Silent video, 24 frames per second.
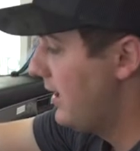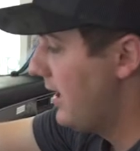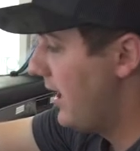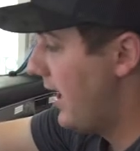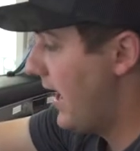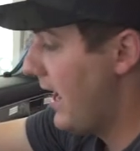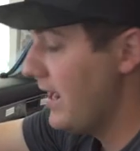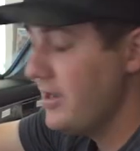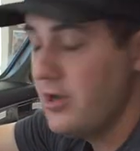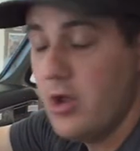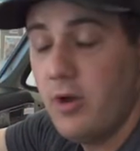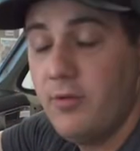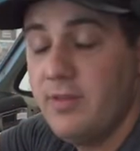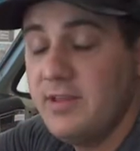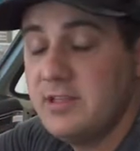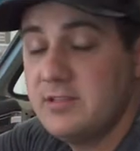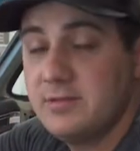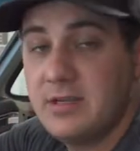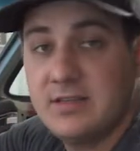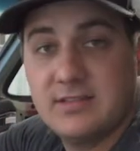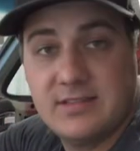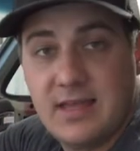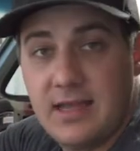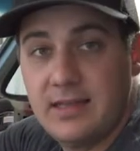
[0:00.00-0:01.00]
I know this
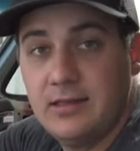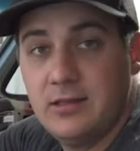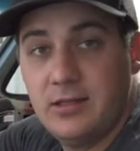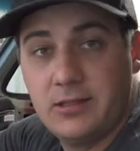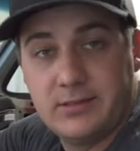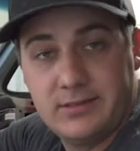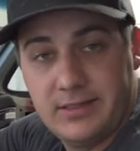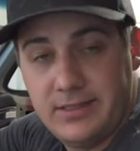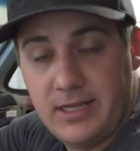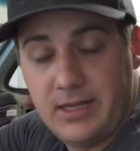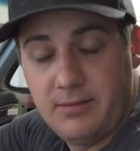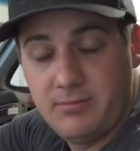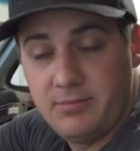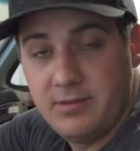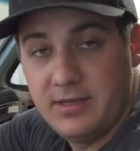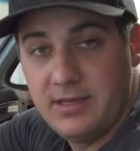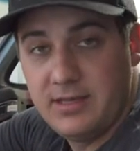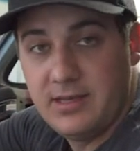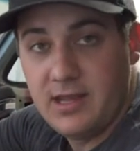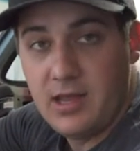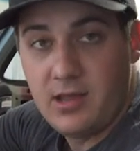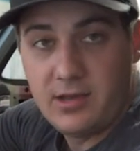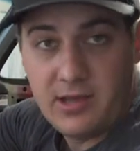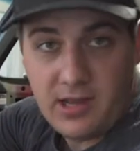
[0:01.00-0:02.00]
because I looked it up.
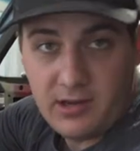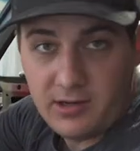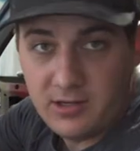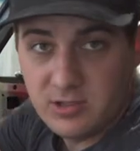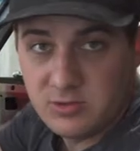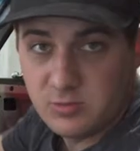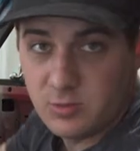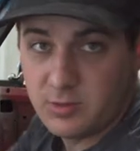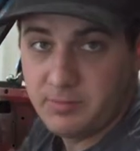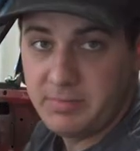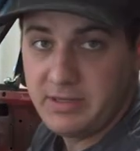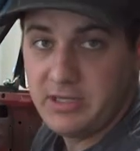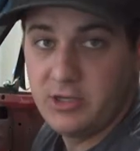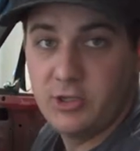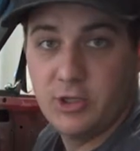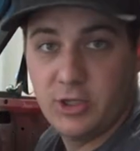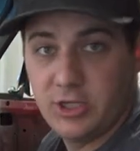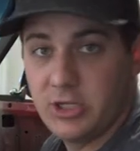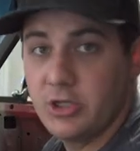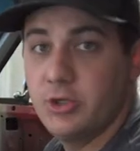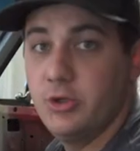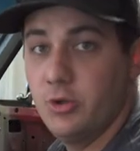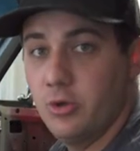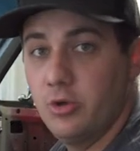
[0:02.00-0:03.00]
Now, now here's where being good
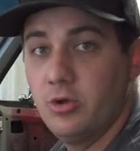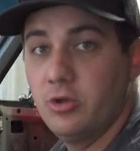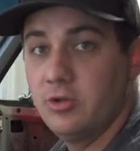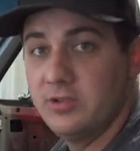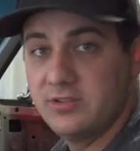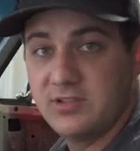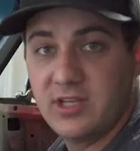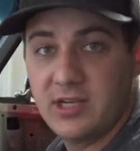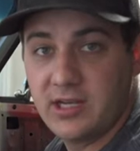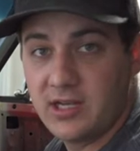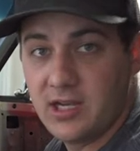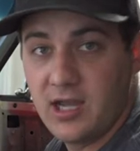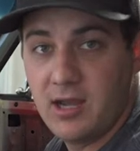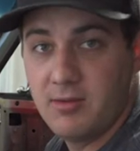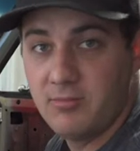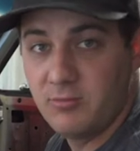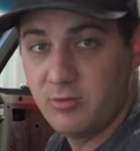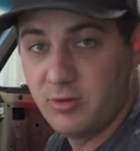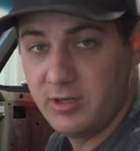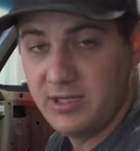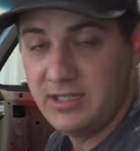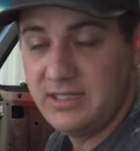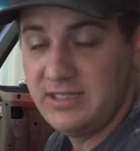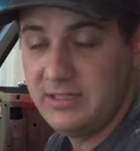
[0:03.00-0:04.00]
at Google is going to come
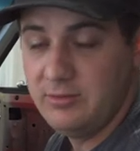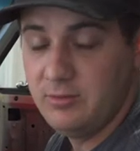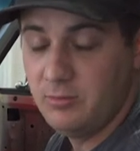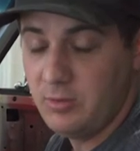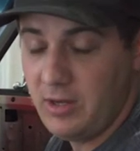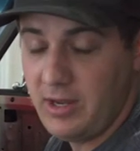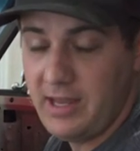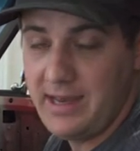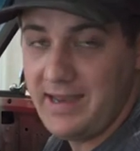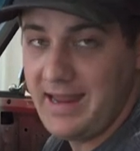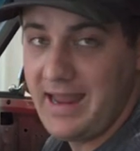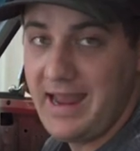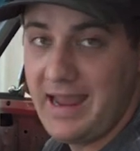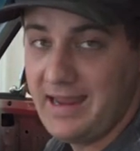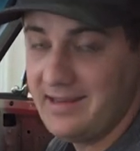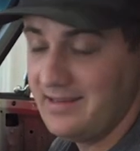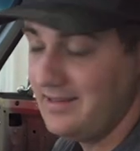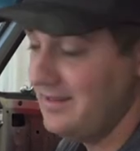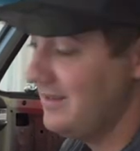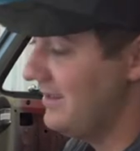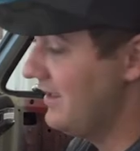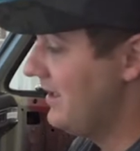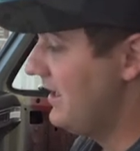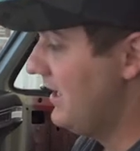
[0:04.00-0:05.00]
really in
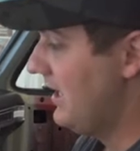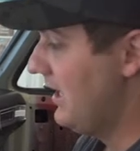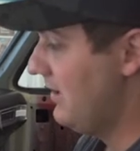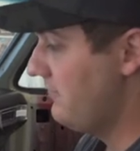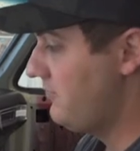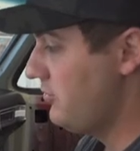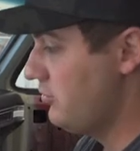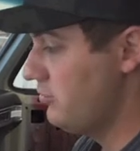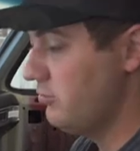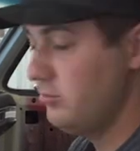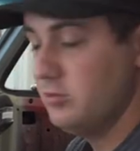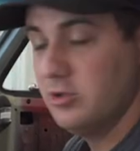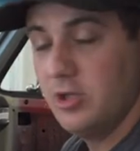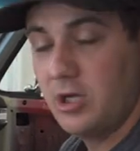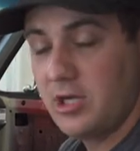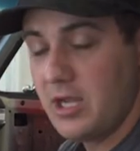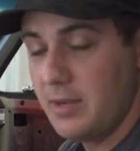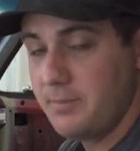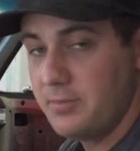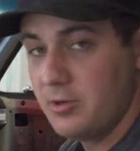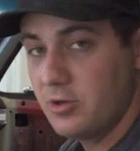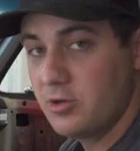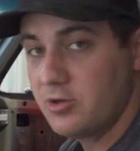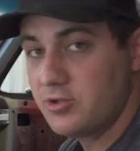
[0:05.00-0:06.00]
handy. If you look
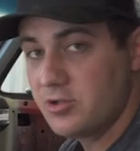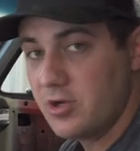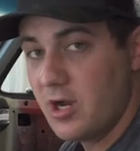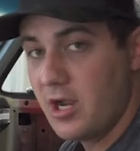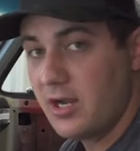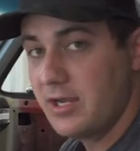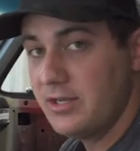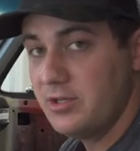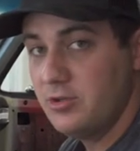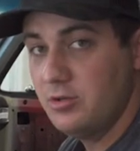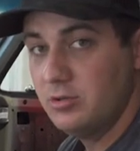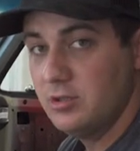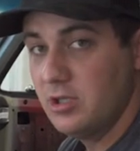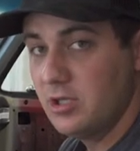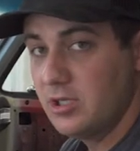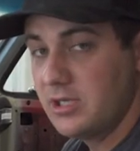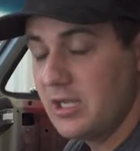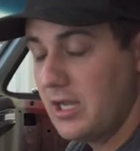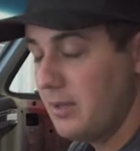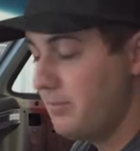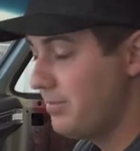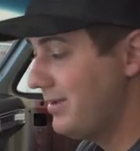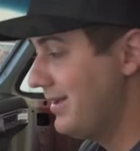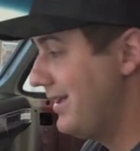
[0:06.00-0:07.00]
up your truck and you look
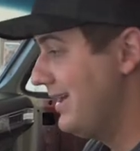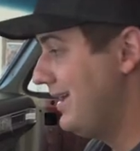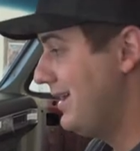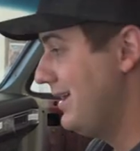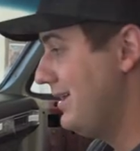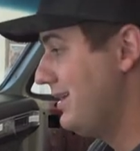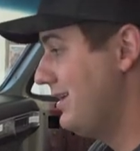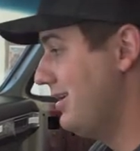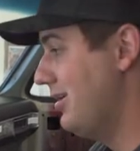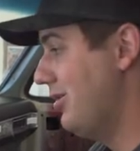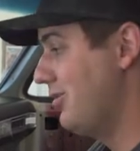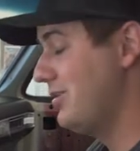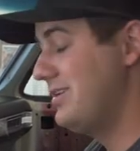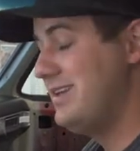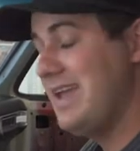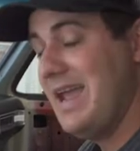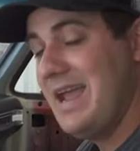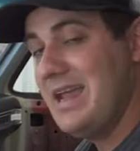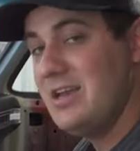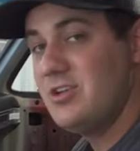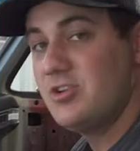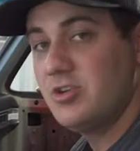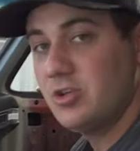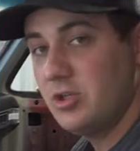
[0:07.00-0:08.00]
up, you know,
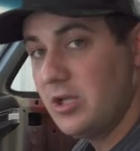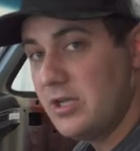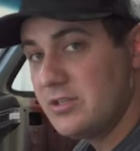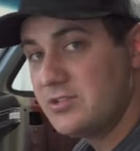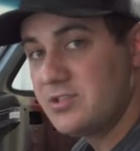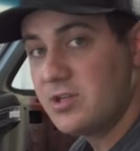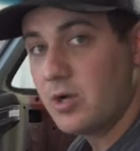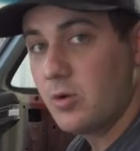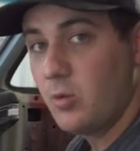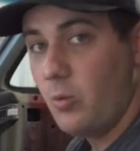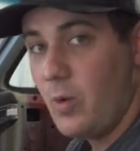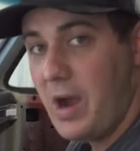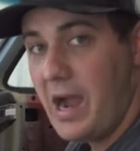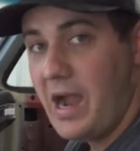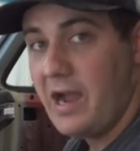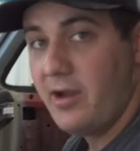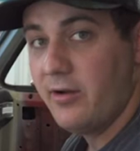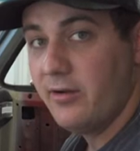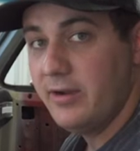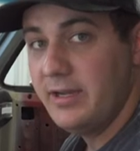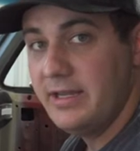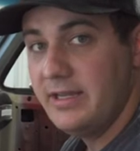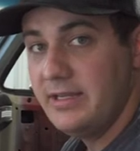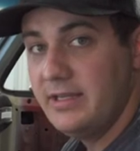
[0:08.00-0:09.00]
gauge cluster
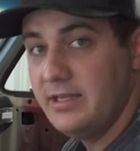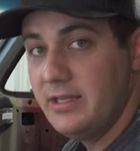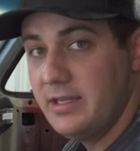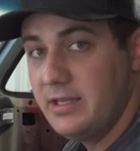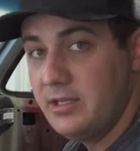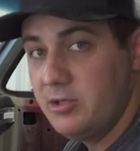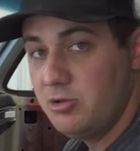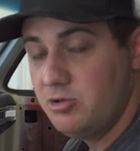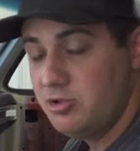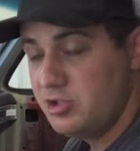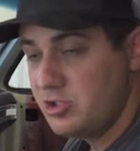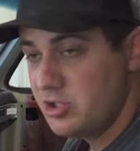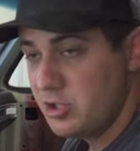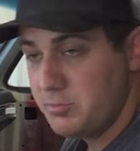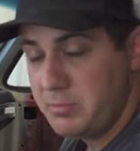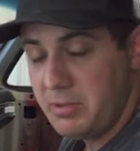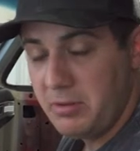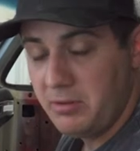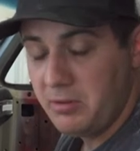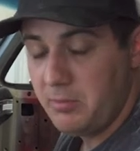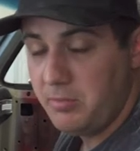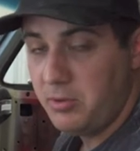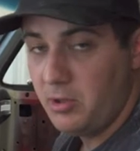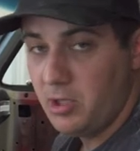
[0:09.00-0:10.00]
wiring, you should be
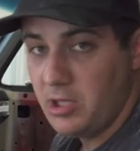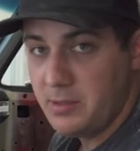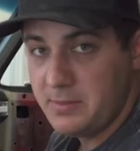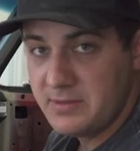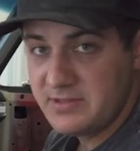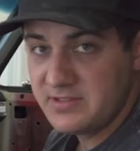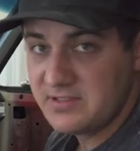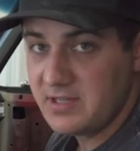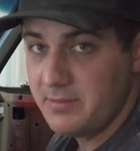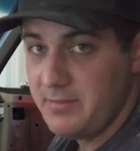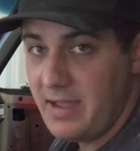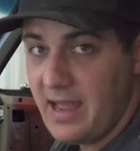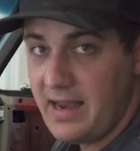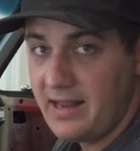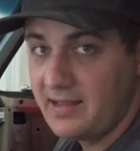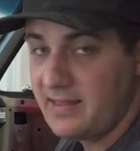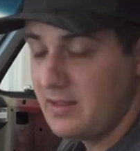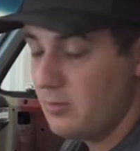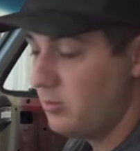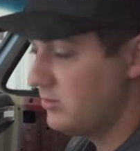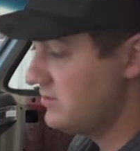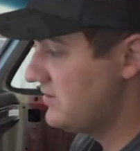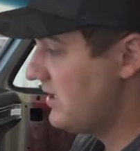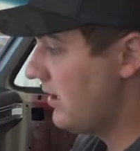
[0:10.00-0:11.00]
able to pull up a schematic
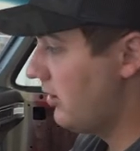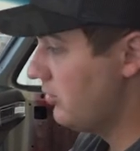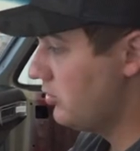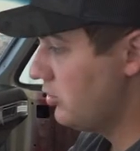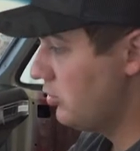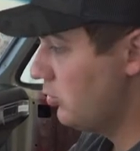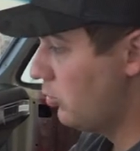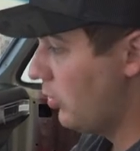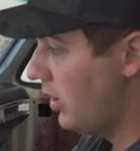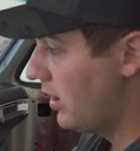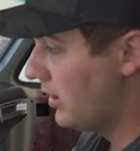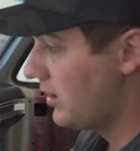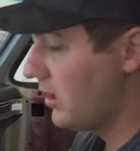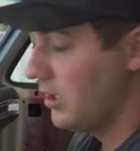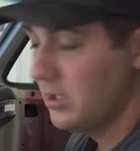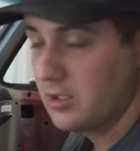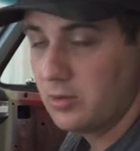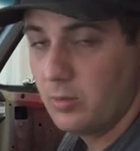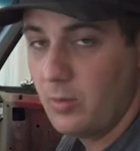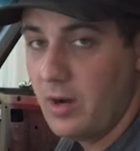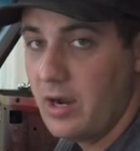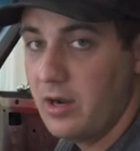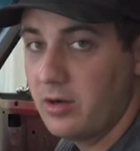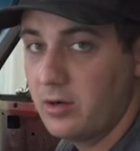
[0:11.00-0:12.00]
that will tell you what color
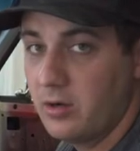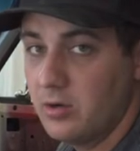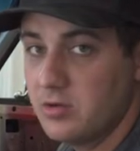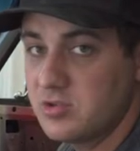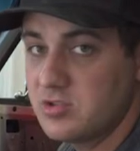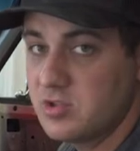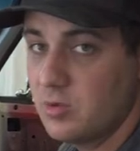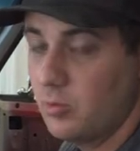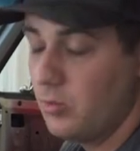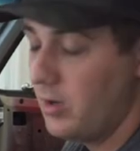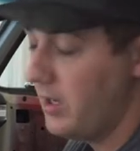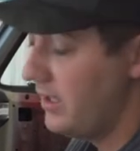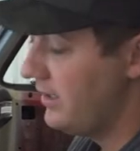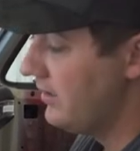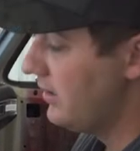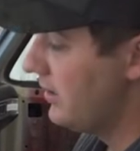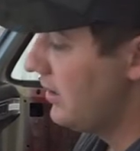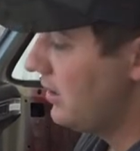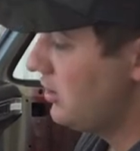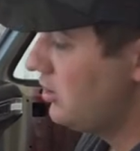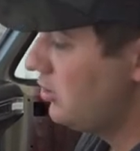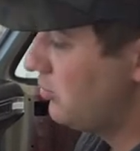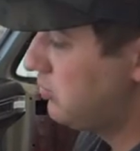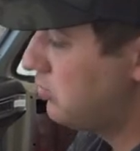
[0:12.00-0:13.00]
wire goes to what.
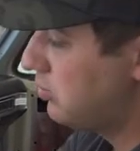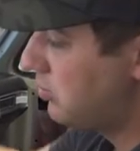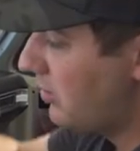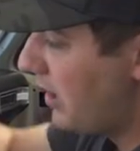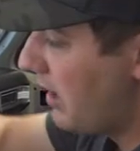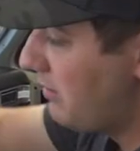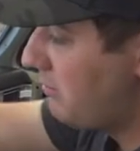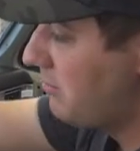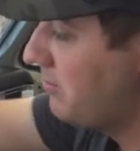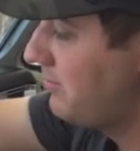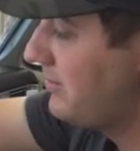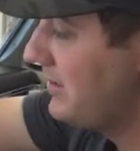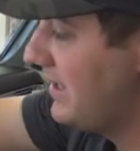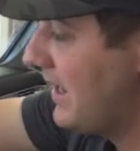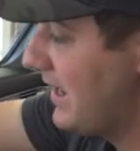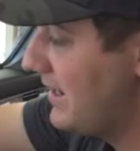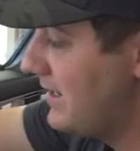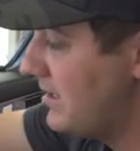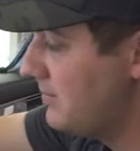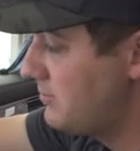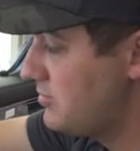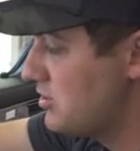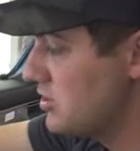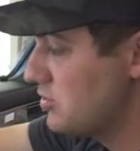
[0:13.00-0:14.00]
You'll probably
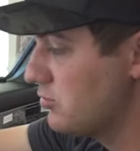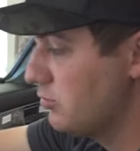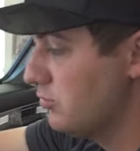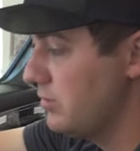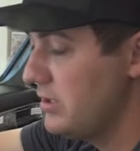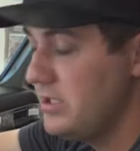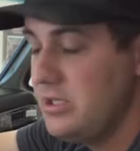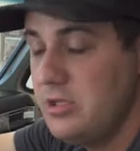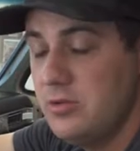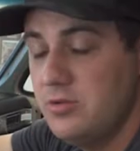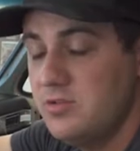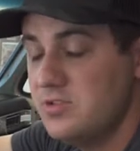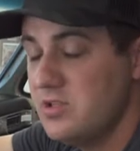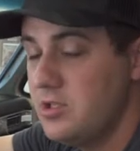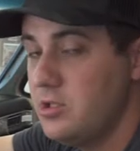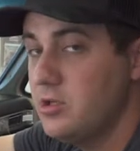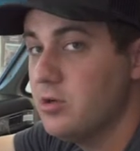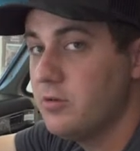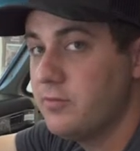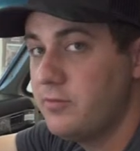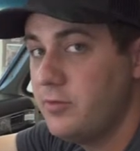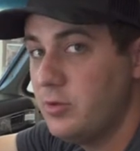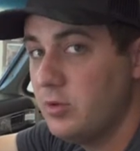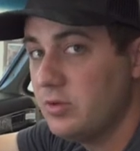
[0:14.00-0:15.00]
end up just reusing
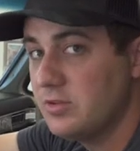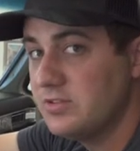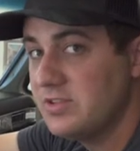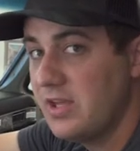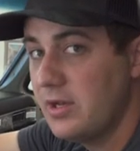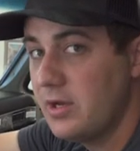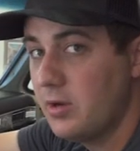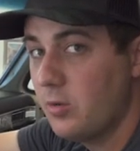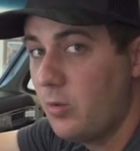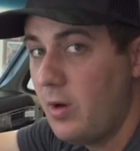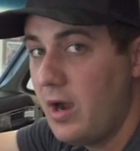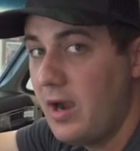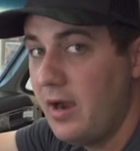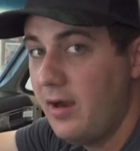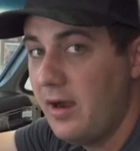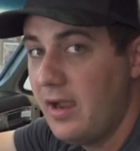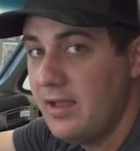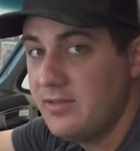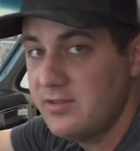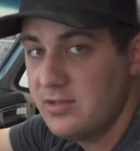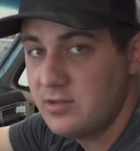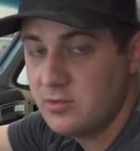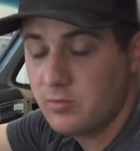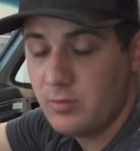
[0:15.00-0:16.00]
your fuel sender wire
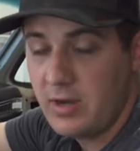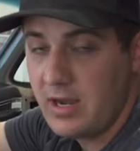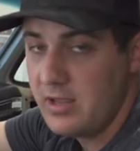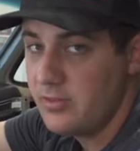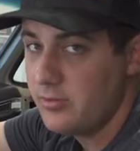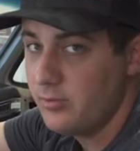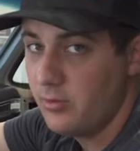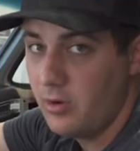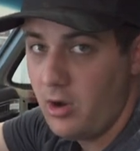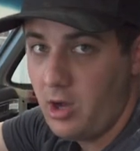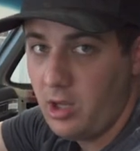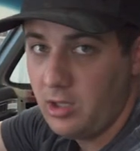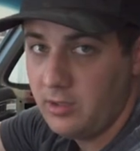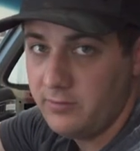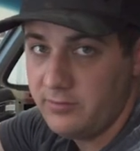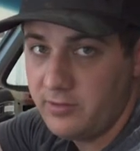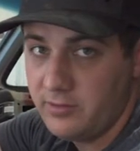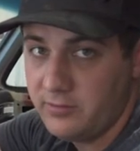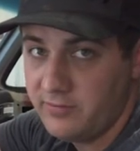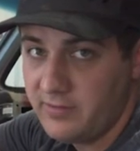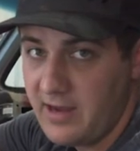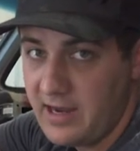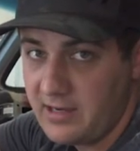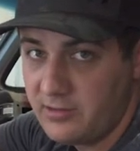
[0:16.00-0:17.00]
as it's ran through all of
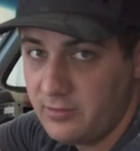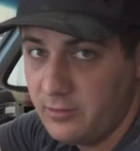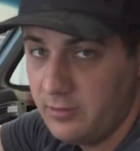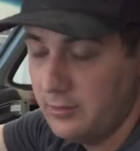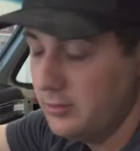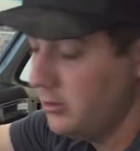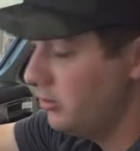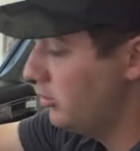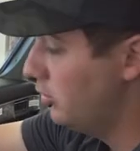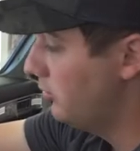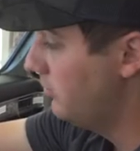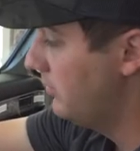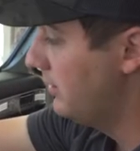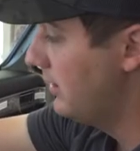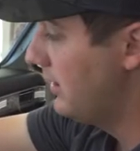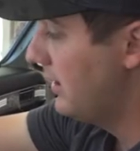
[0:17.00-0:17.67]
your factory loom.